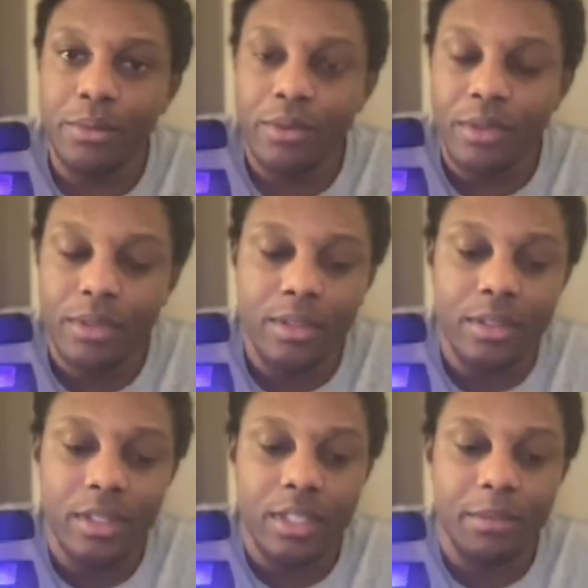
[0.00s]

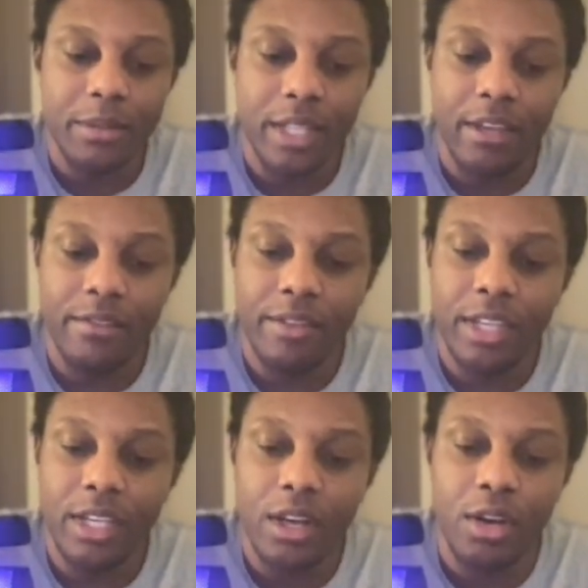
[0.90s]
Tonight we delve
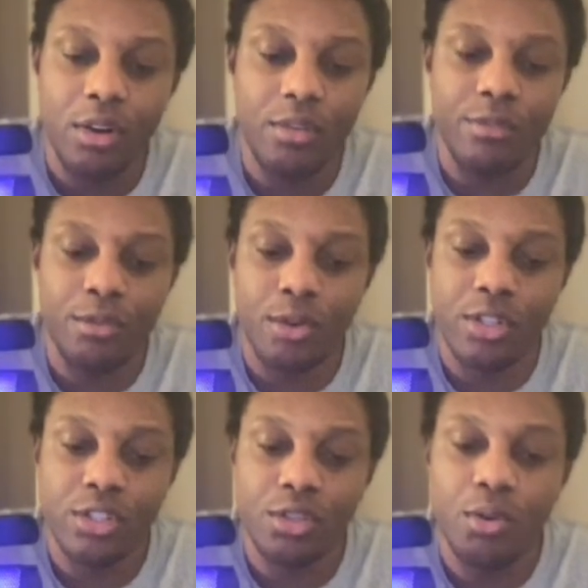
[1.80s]
into something that
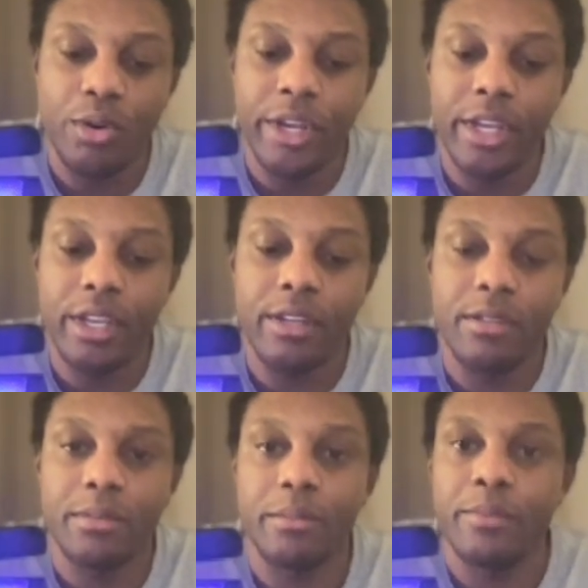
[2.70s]
creeps a little close to
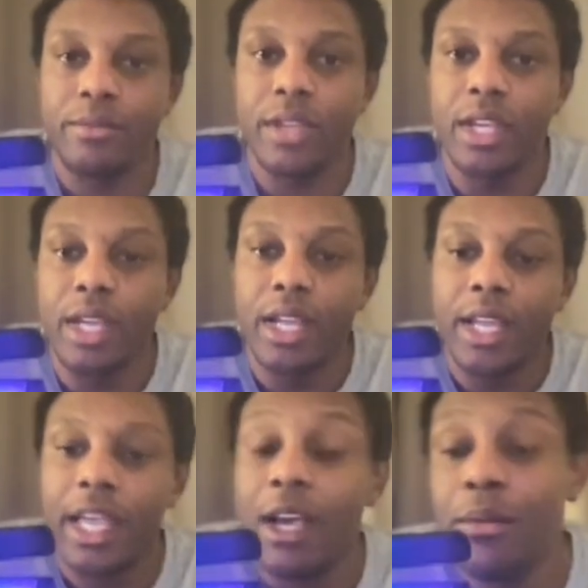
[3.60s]
home. So
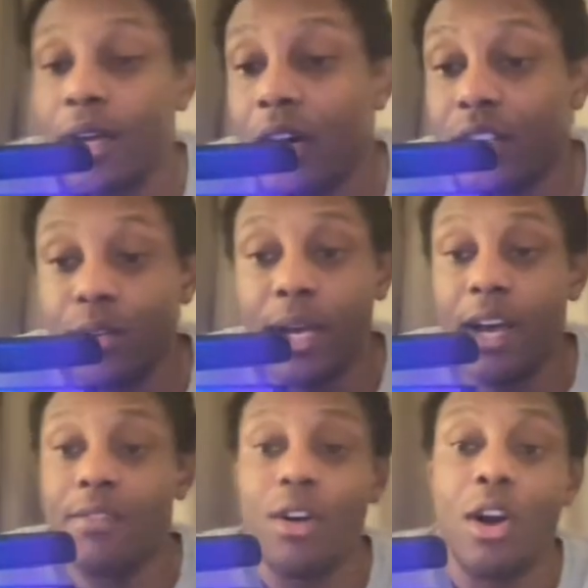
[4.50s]
I usually
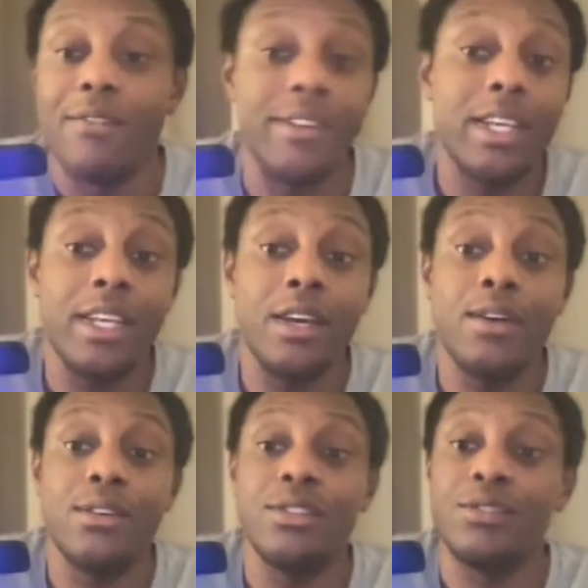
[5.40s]
take this little
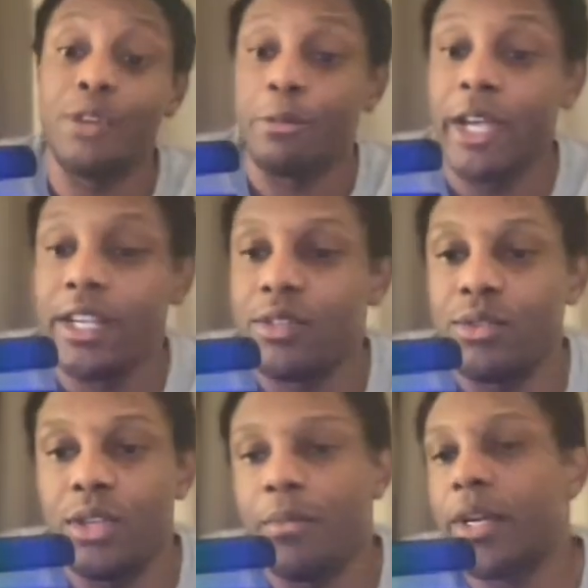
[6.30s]
excerpt
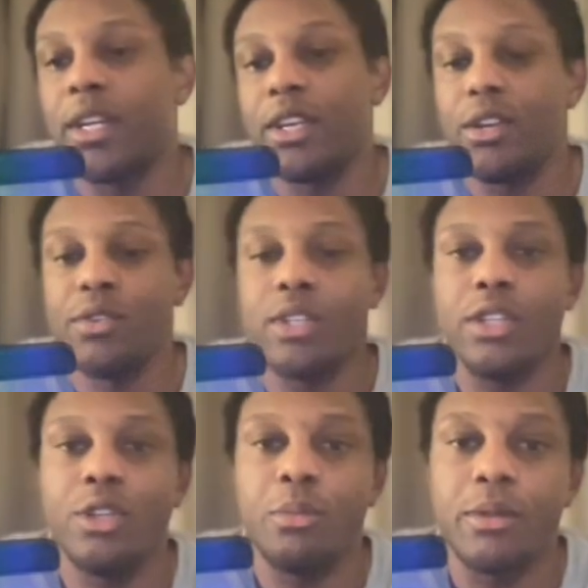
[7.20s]
and I
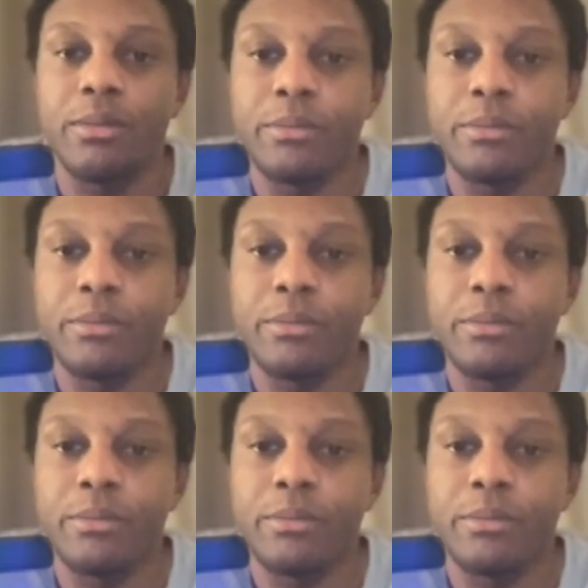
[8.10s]
actually go in